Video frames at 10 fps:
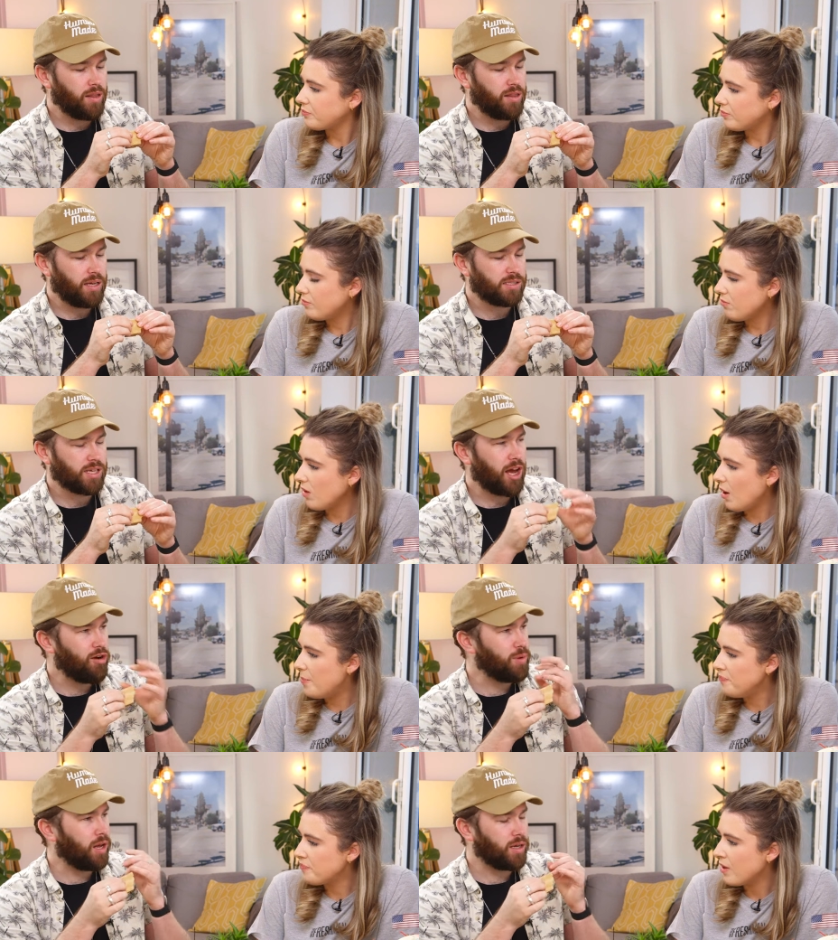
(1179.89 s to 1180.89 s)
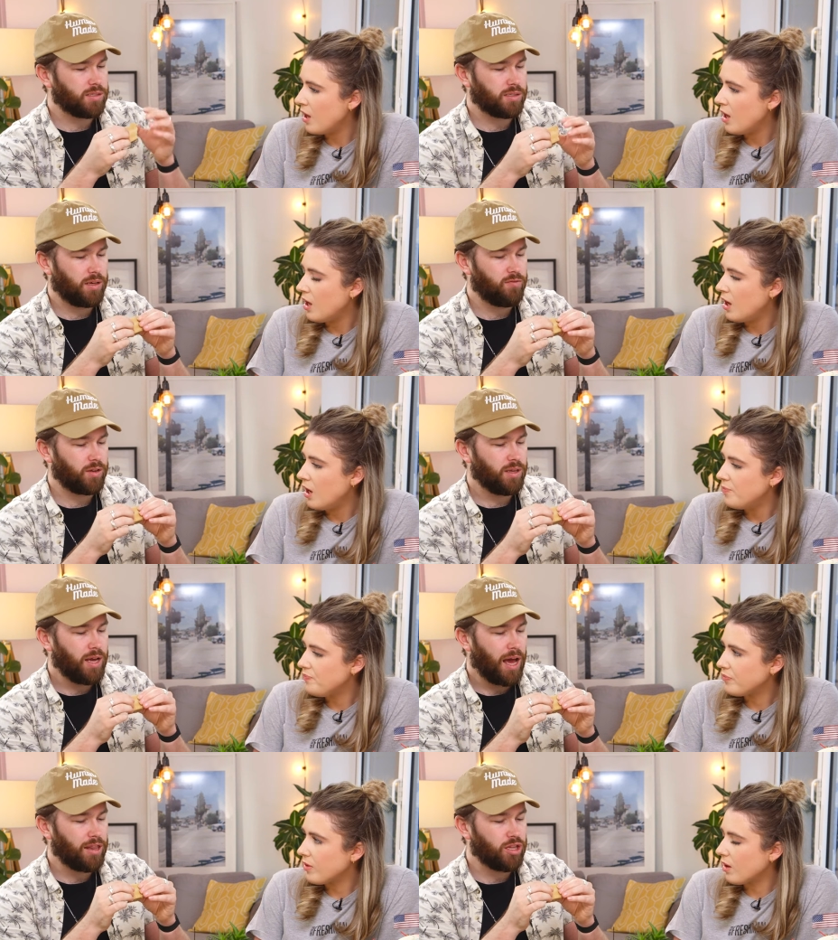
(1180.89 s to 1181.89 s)
Speaker 1: and this caramelised even
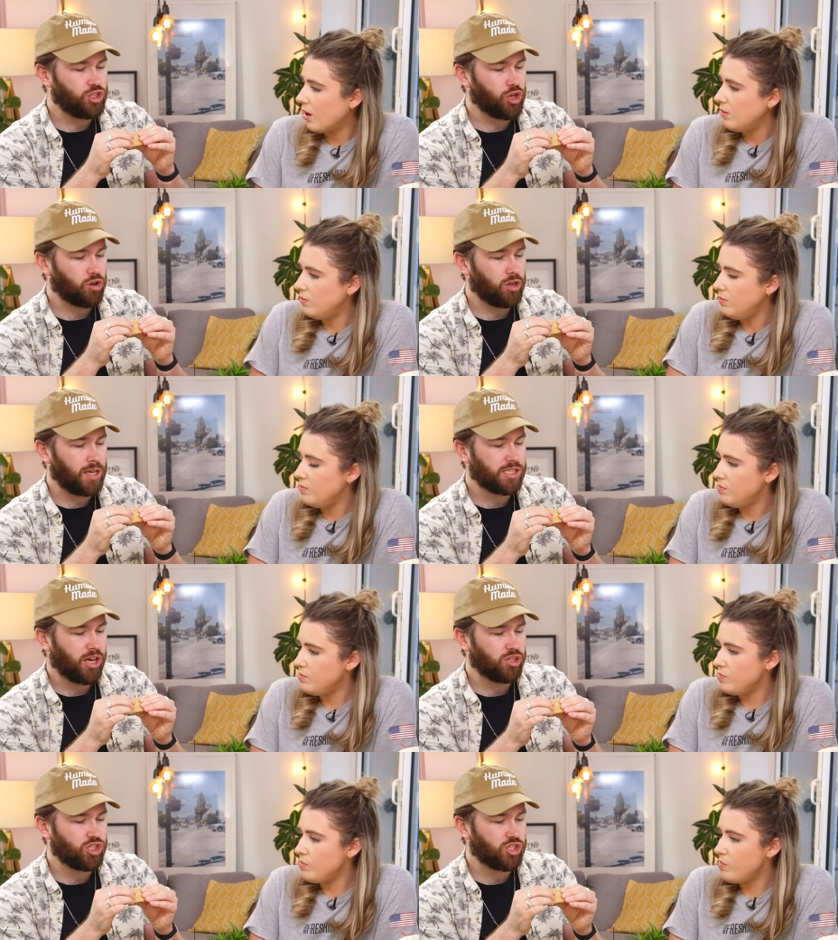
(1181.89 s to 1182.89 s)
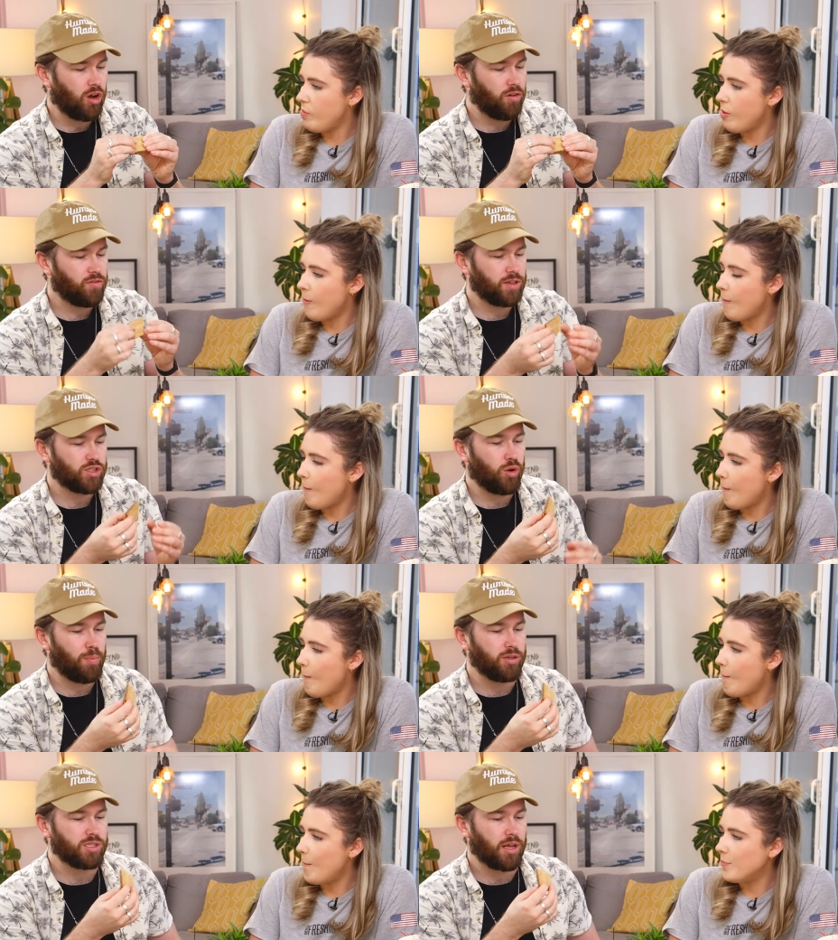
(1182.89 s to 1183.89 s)
and the chocolate is kind of soft. It's
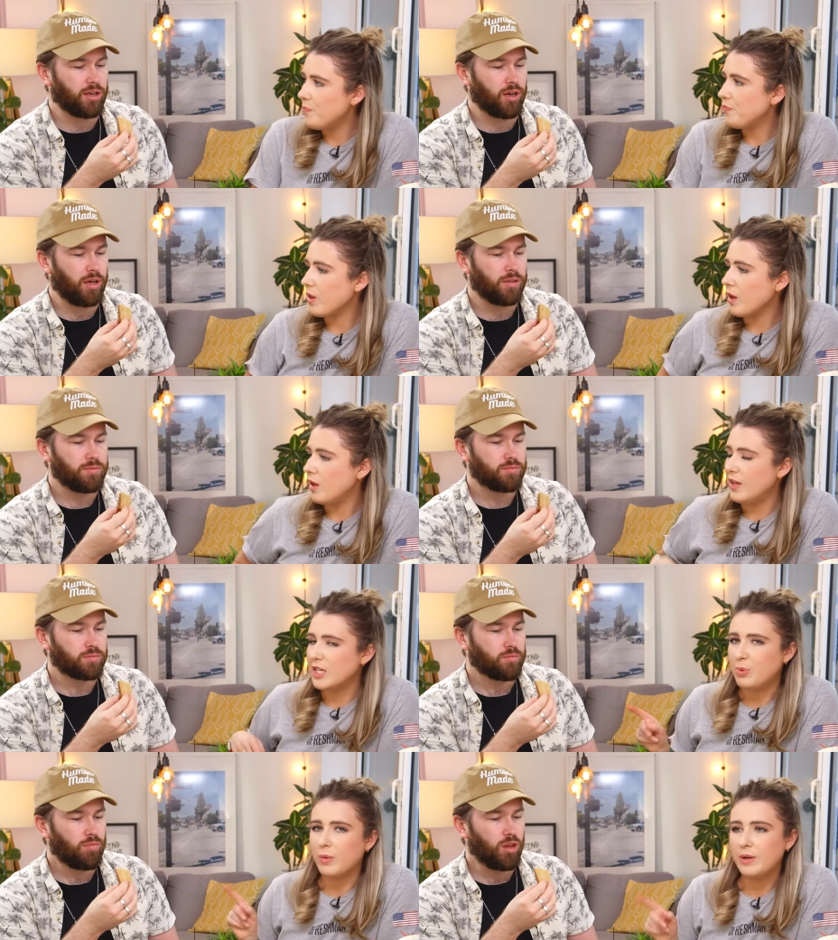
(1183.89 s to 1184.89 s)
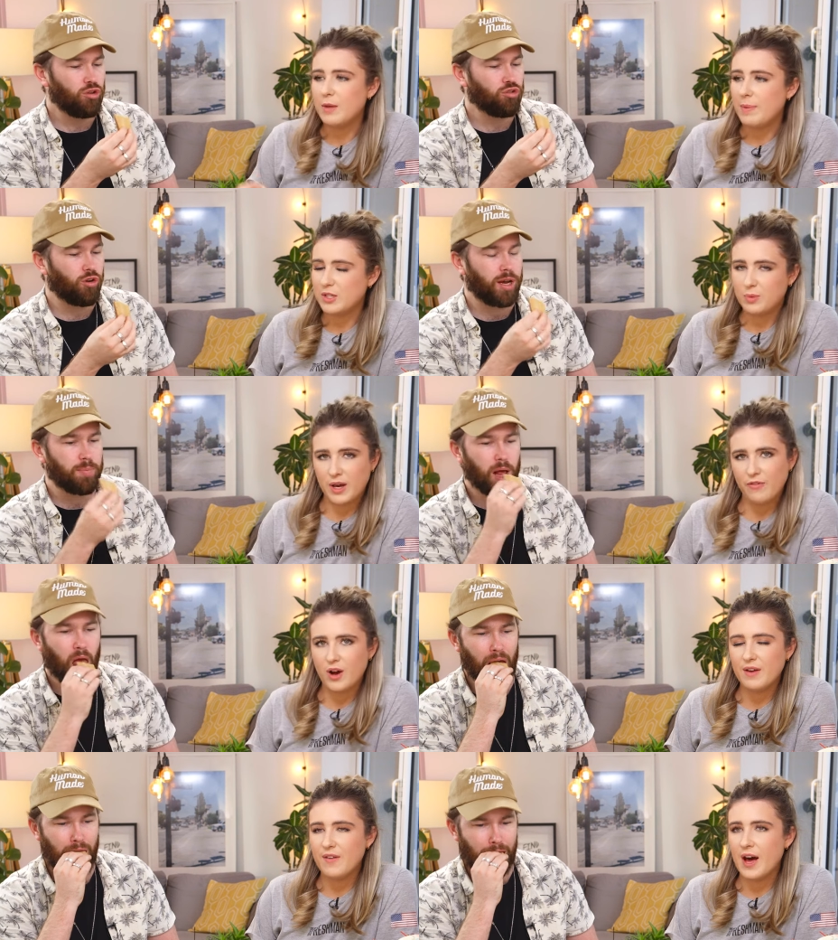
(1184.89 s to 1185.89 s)
almost like a.
Speaker 2: That's probably the best cream. wafer
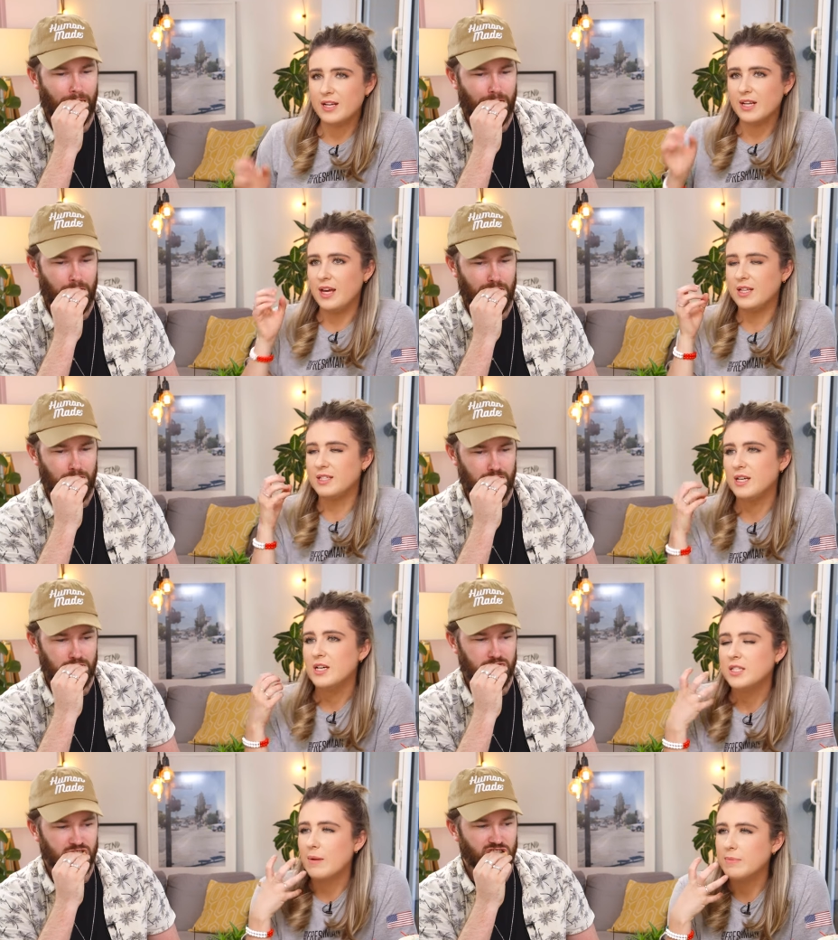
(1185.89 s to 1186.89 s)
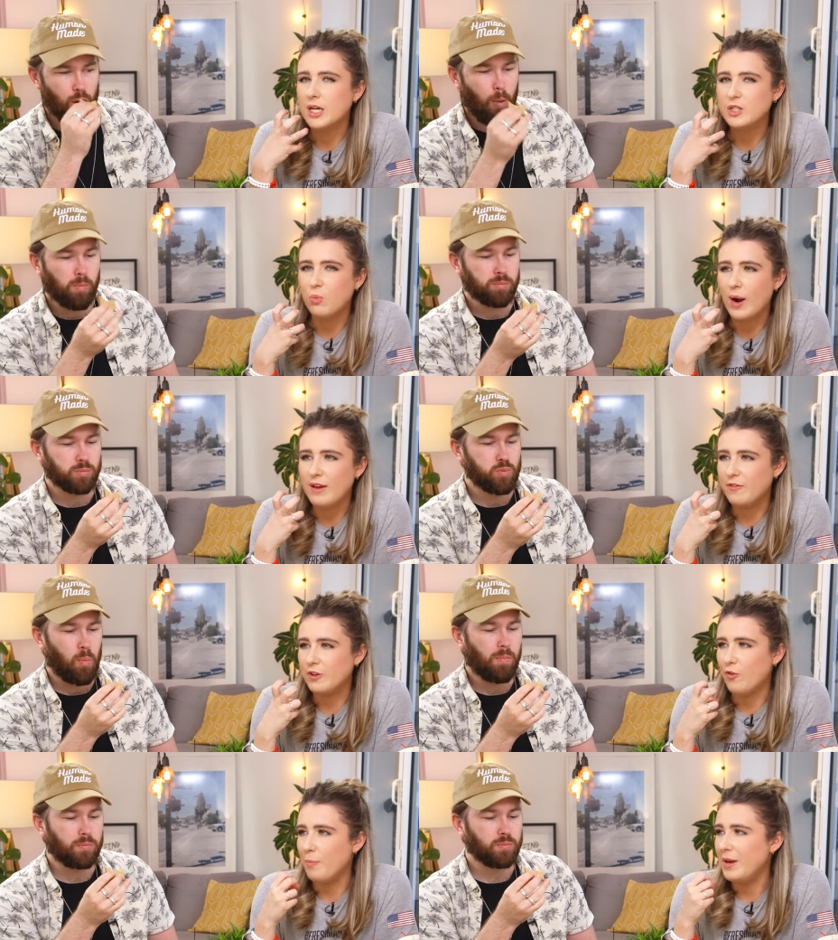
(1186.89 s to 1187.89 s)
I've had. It's sometimes
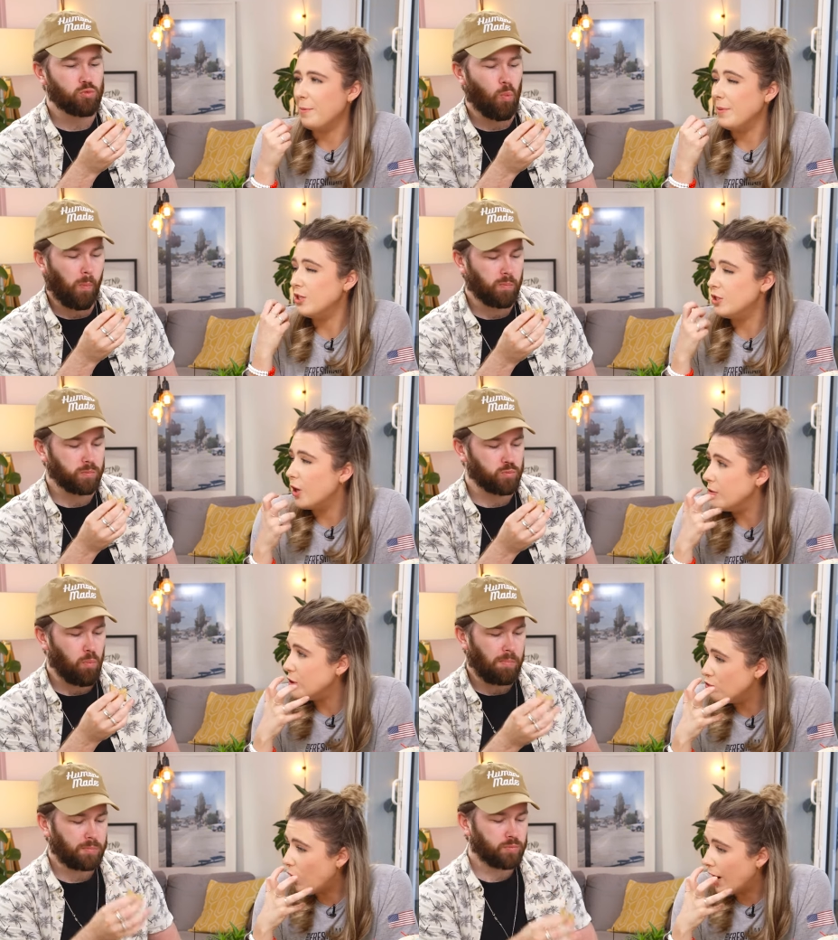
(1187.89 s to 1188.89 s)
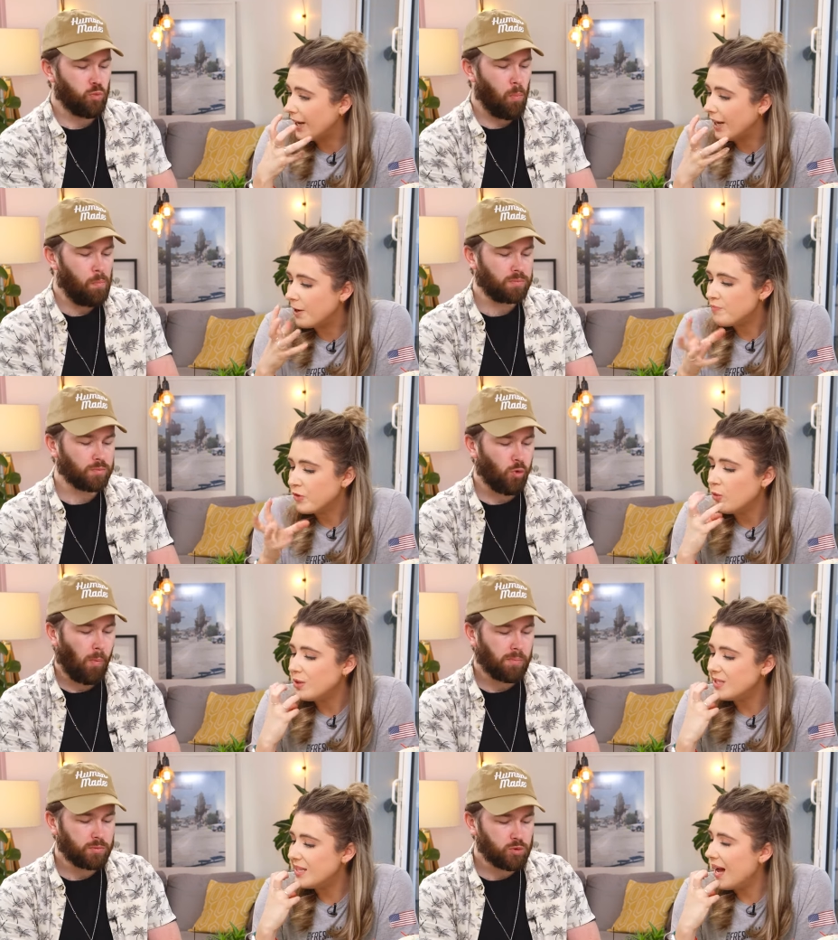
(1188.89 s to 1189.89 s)
wafers for me can be so mm. drying,
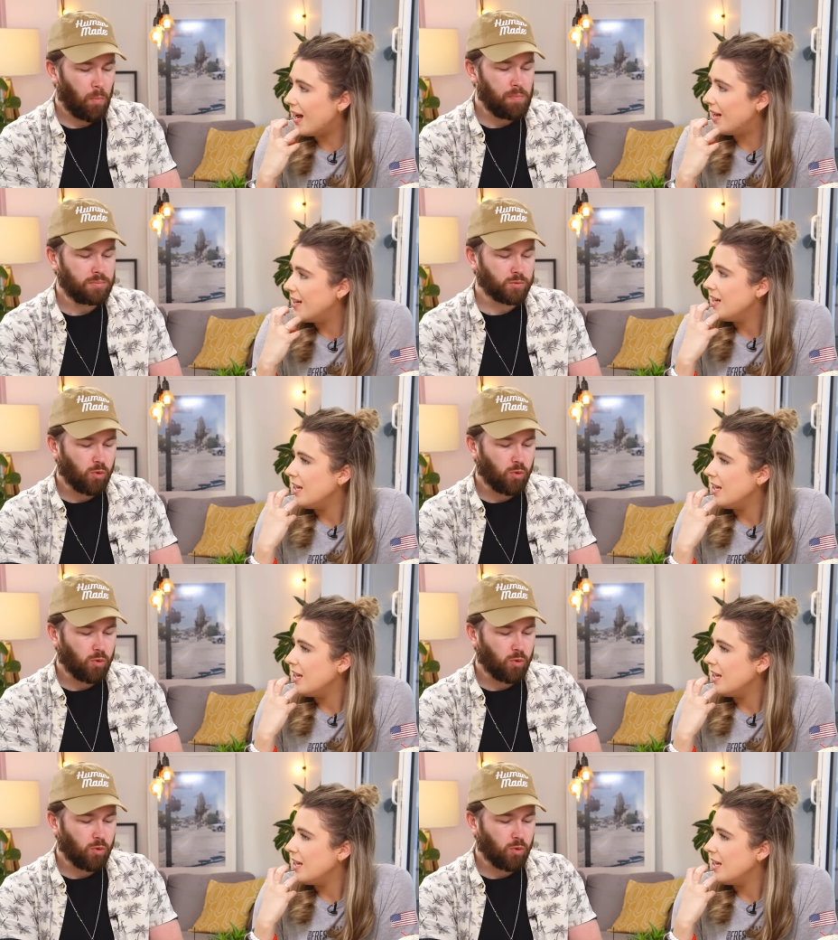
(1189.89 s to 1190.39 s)
whereas that